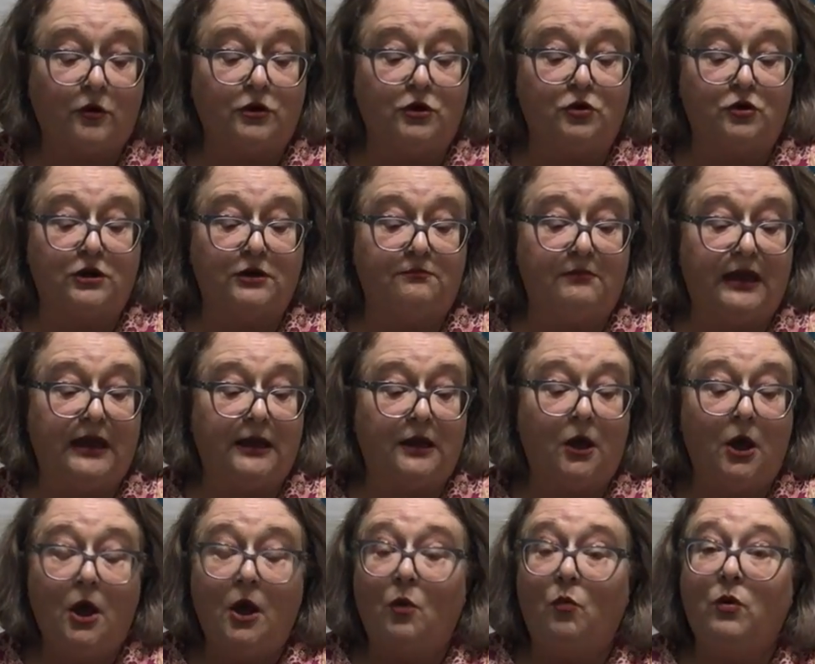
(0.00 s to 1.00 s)
or you could make
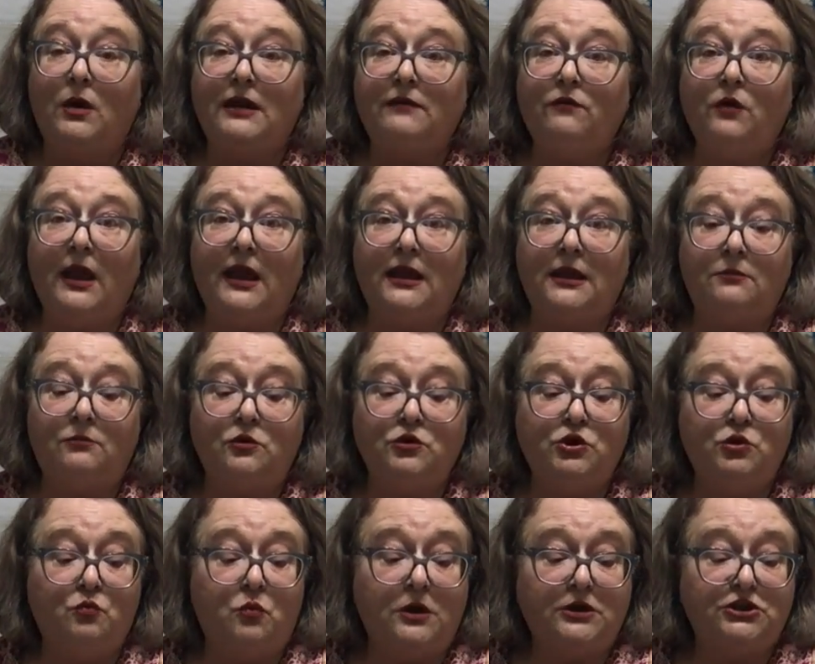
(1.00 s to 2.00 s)
whatever animal
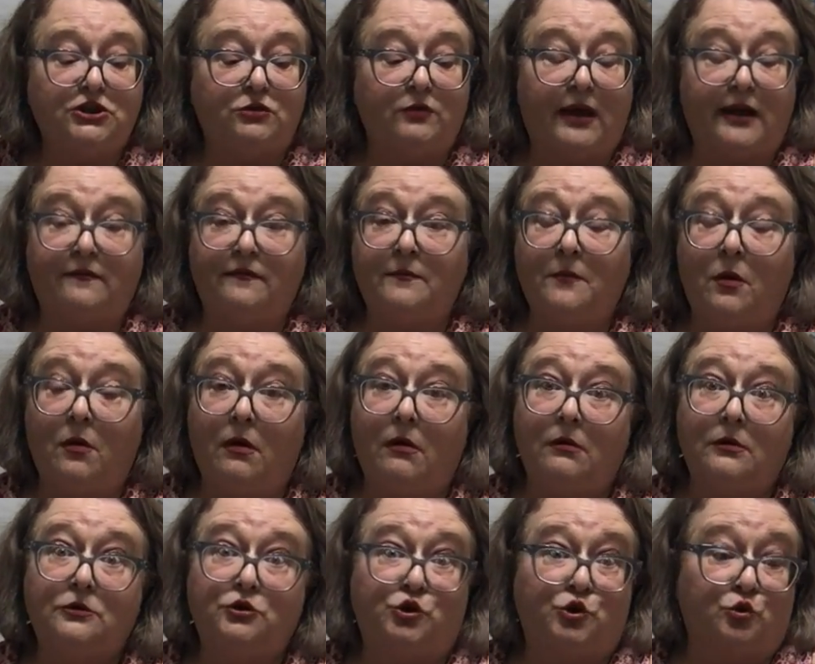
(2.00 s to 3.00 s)
you want to out of them,
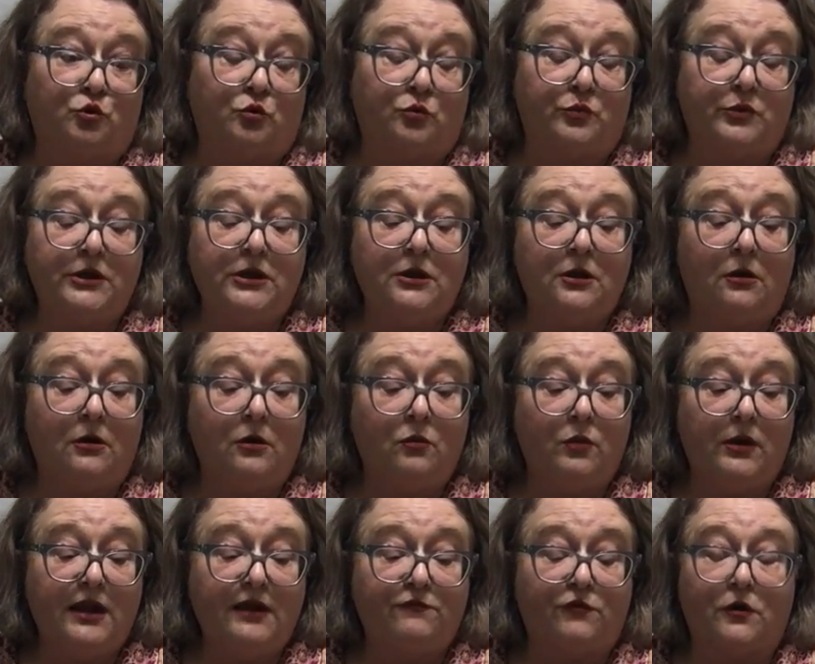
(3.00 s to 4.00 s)
or jewelry, or
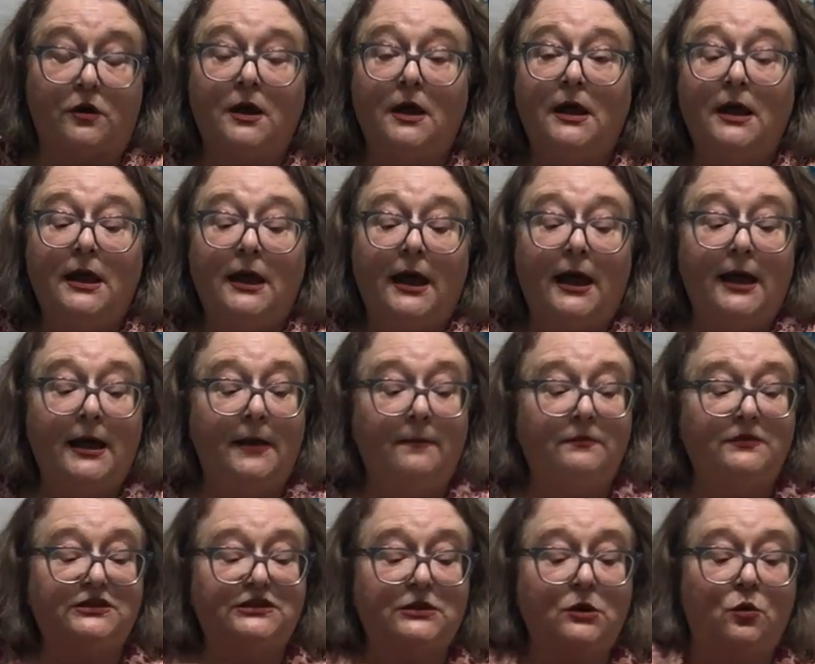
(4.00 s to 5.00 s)
whatever.
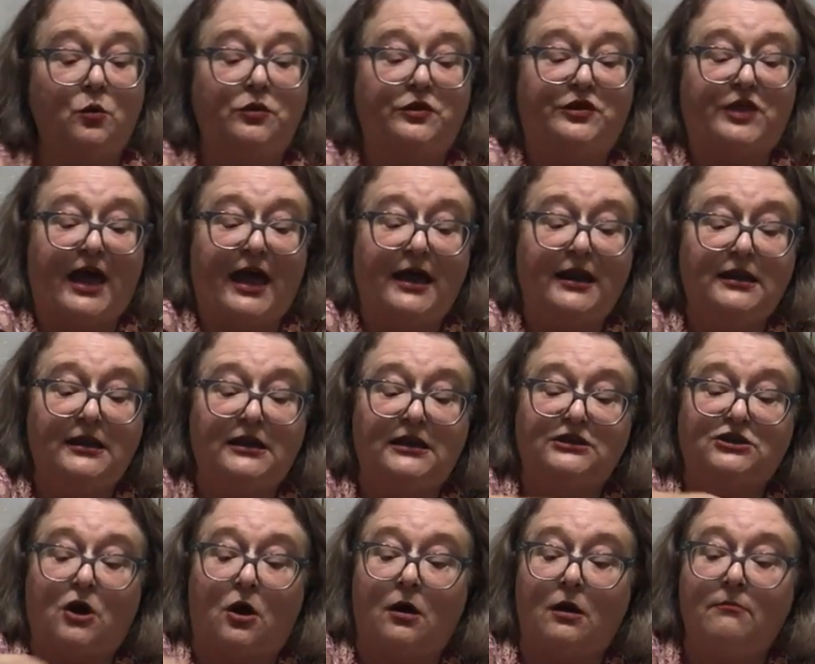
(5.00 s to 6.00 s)
So that
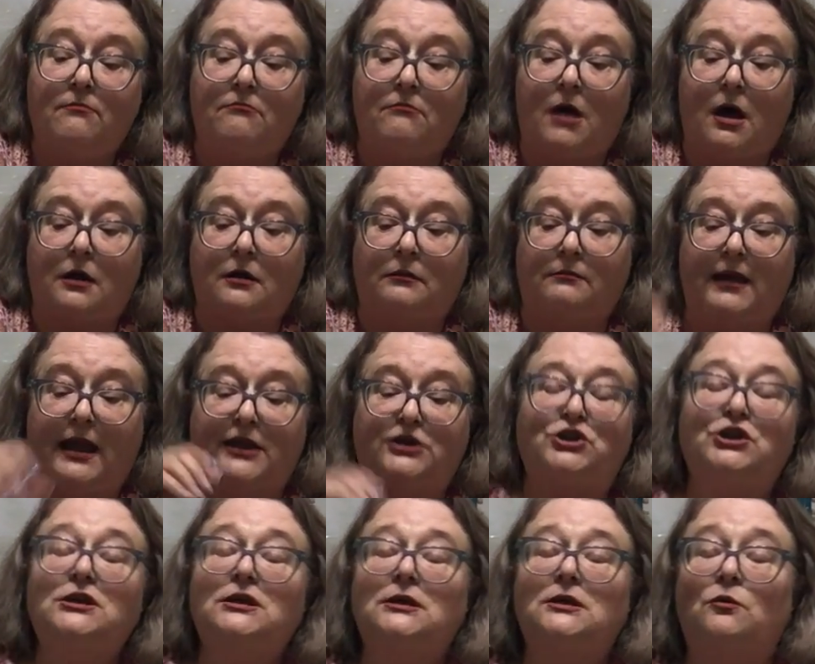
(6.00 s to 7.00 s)
is our model
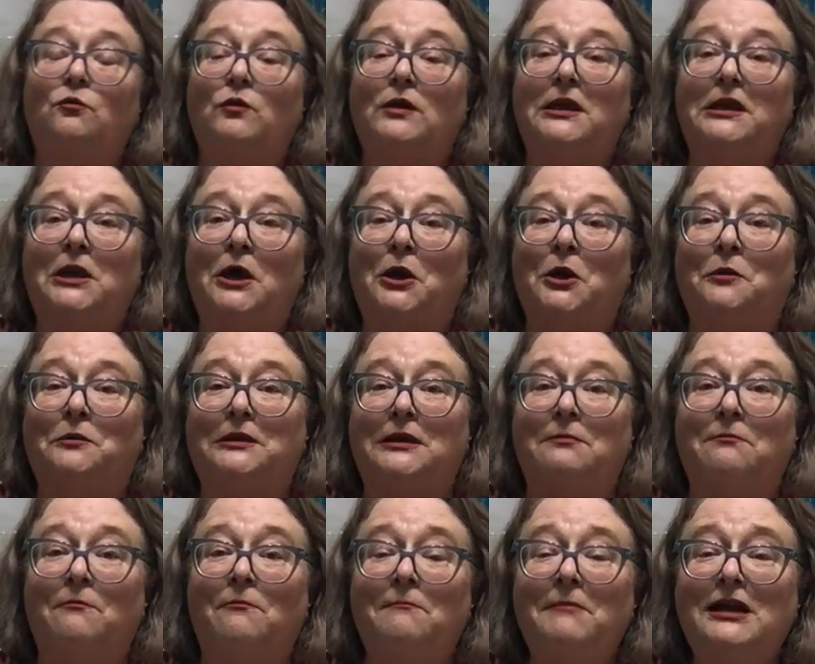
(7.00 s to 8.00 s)
magic. We not only
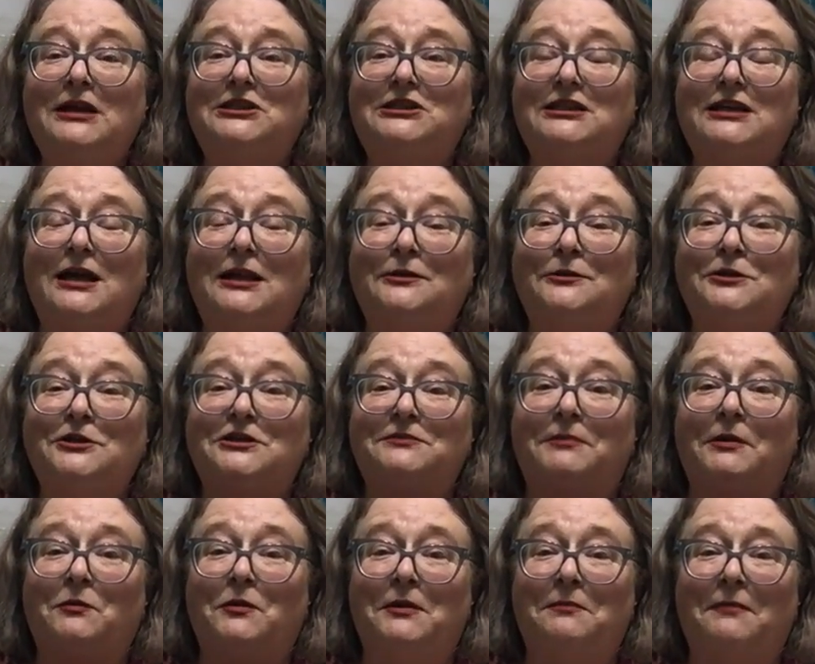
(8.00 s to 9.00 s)
mixed colors,
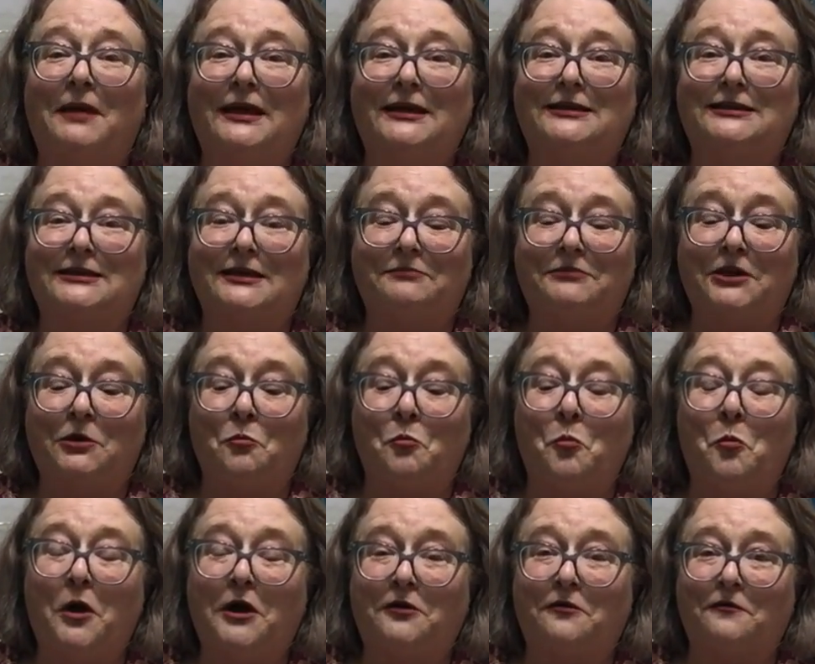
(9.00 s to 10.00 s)
but we made something
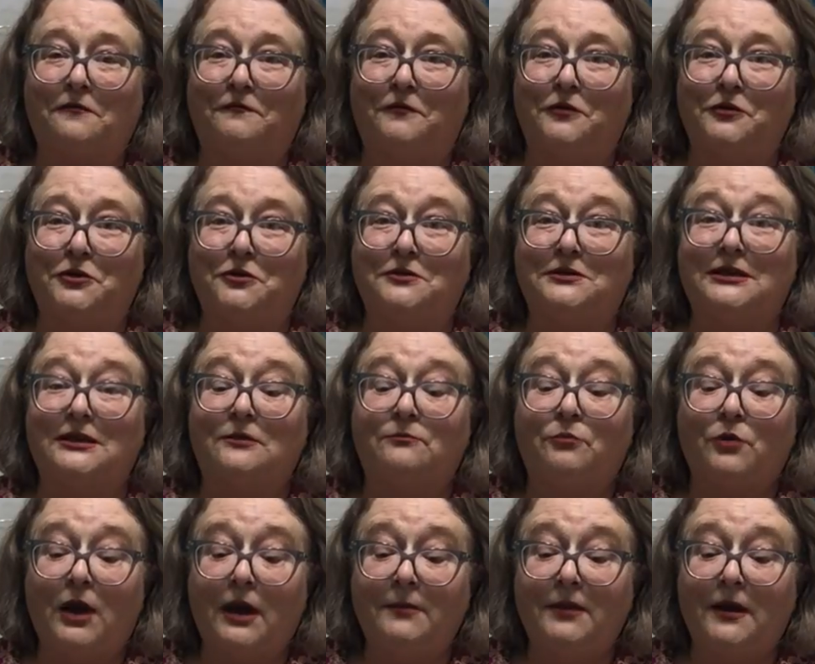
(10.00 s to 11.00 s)
wonderful using
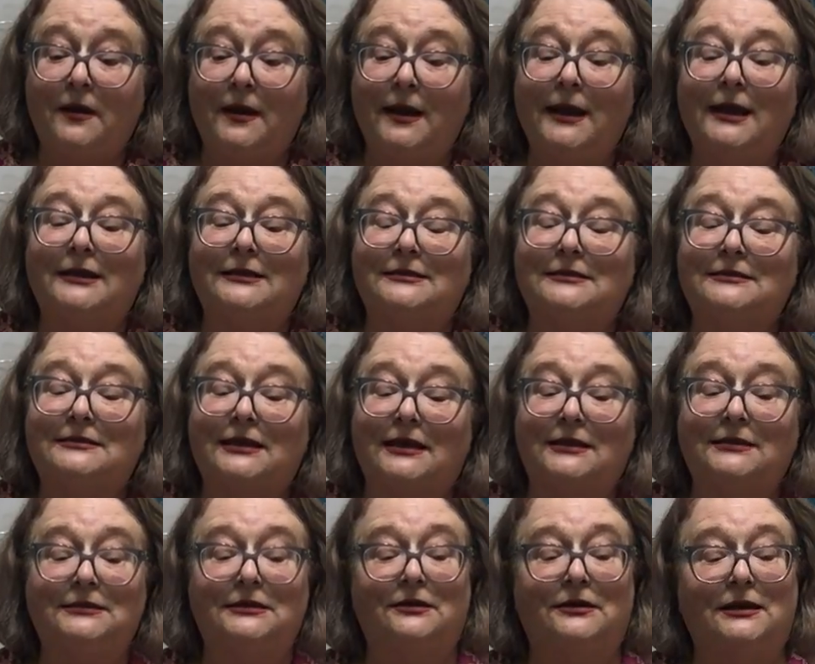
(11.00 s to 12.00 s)
primary and
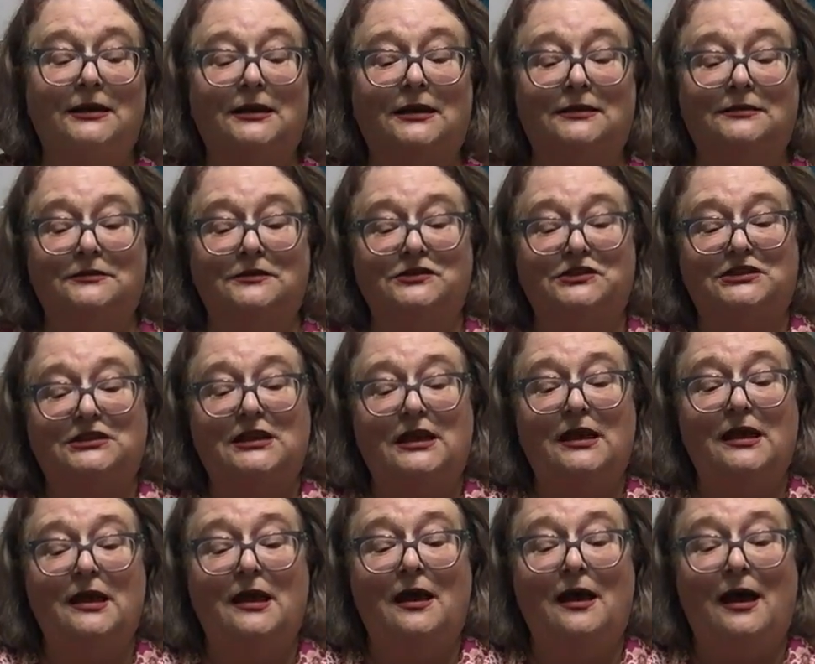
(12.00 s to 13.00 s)
secondary colors.
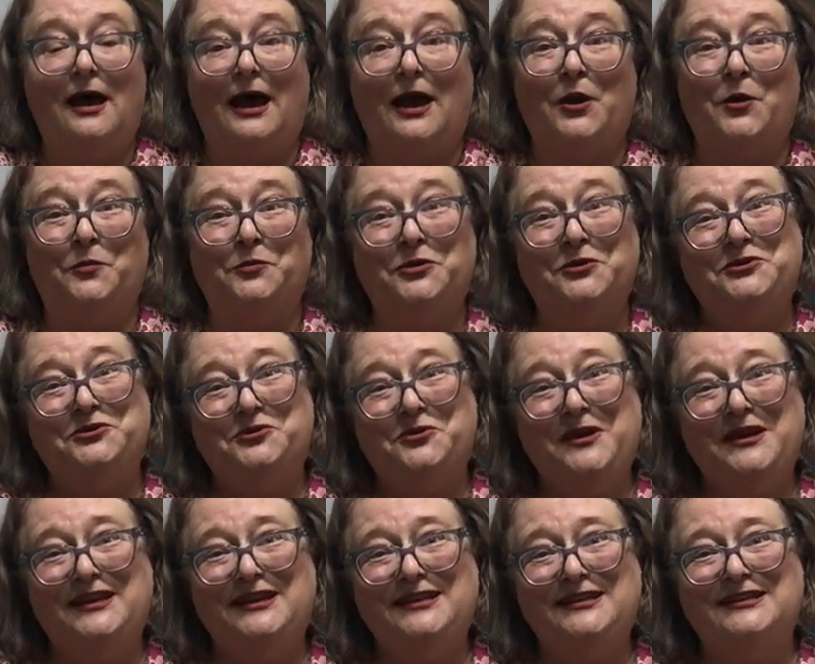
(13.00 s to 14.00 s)
I hope you enjoyed
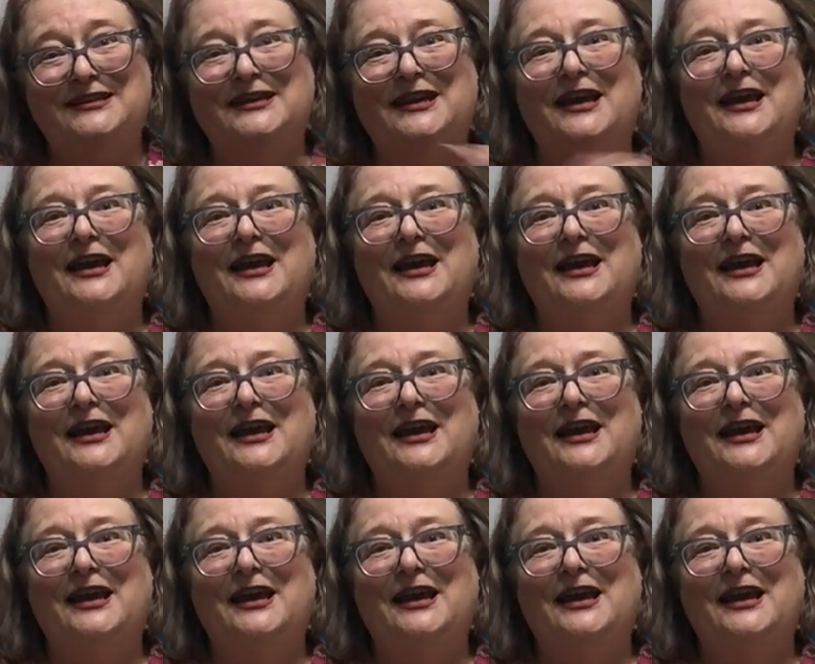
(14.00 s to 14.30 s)
it.